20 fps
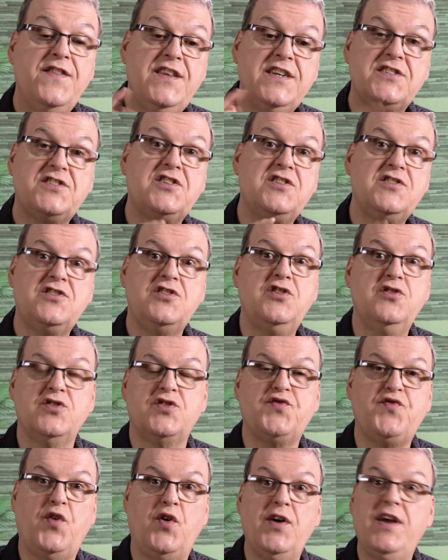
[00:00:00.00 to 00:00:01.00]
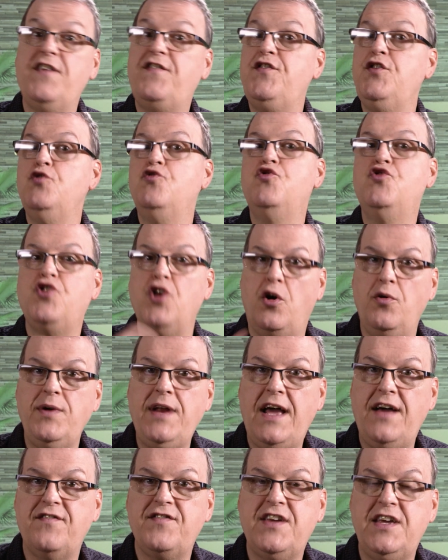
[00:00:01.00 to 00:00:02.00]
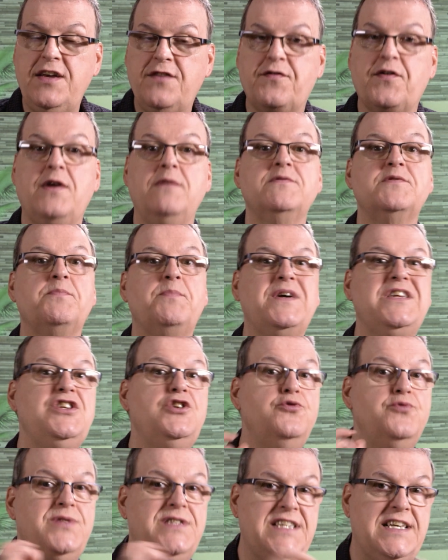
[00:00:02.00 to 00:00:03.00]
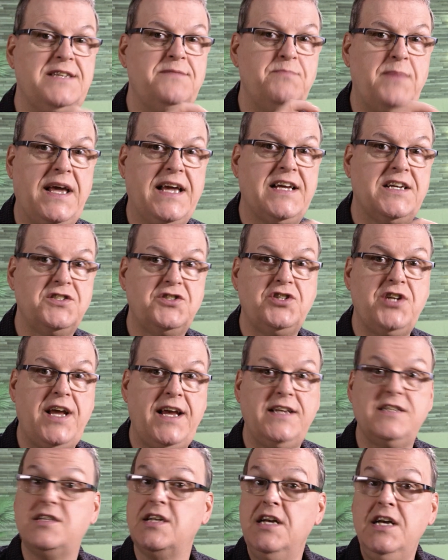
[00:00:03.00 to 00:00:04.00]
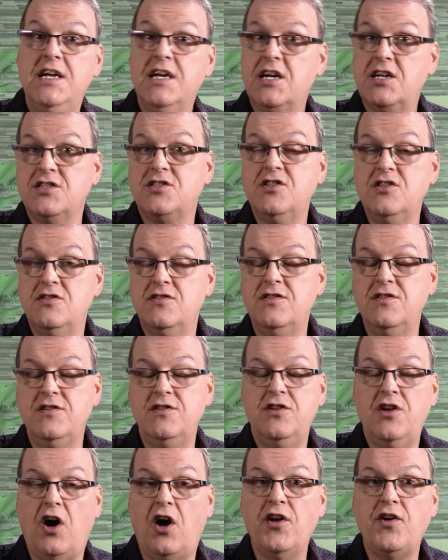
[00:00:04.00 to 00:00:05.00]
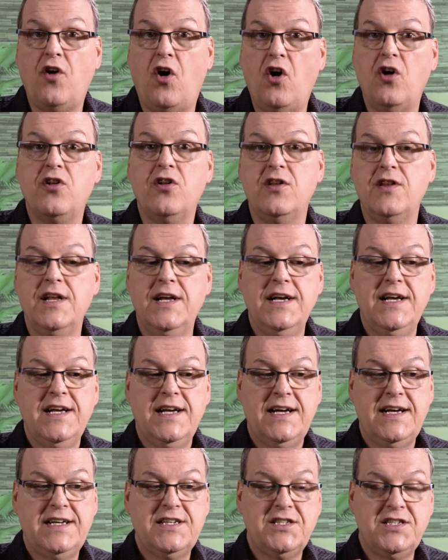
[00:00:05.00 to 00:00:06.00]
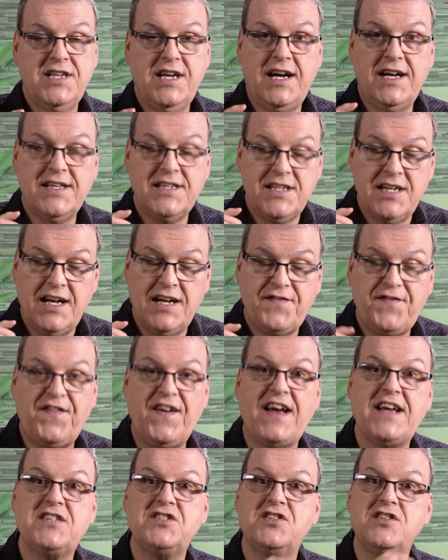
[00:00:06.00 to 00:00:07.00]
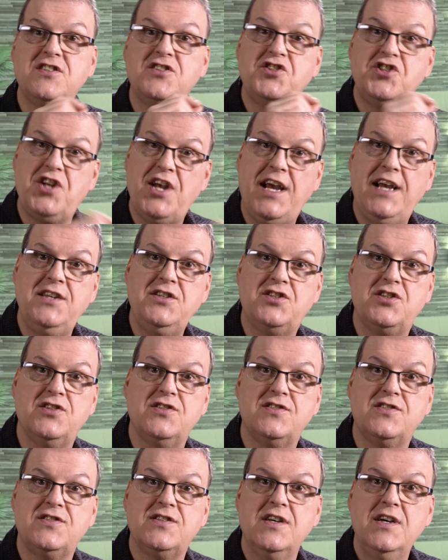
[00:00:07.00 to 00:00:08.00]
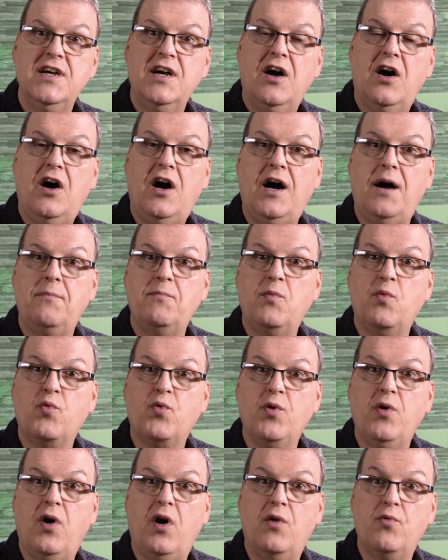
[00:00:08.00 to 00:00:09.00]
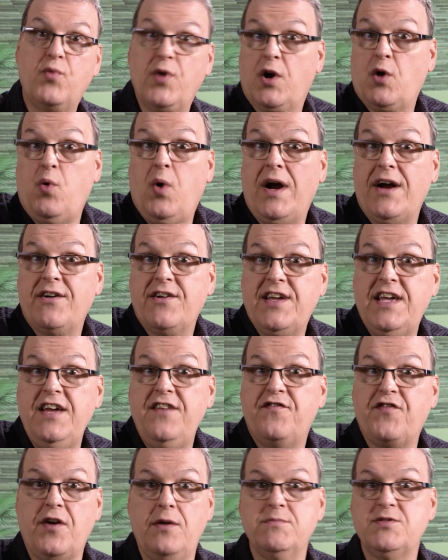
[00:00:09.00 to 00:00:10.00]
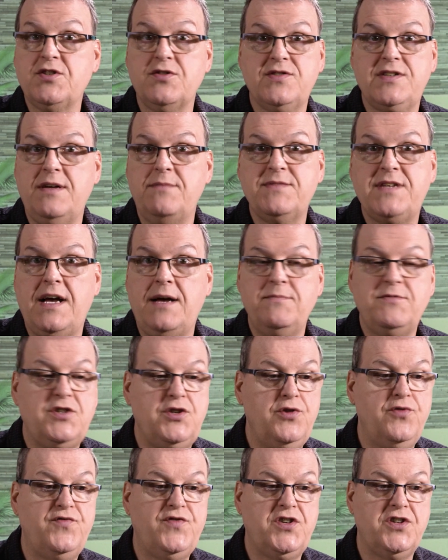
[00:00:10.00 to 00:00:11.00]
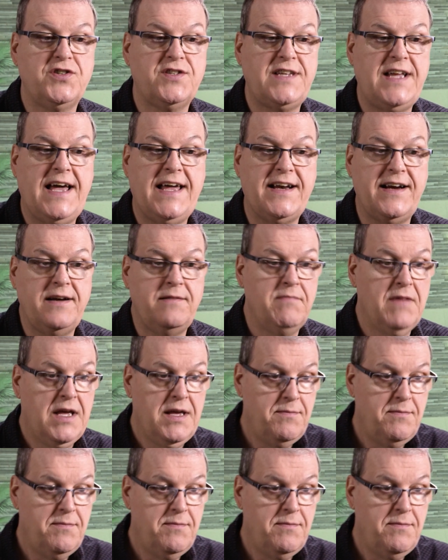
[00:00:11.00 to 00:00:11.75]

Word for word: this is useful if you don't have keyframes, but you did make a change, because not all uh, effects changes um, re require keyframes. So sometimes you've just added,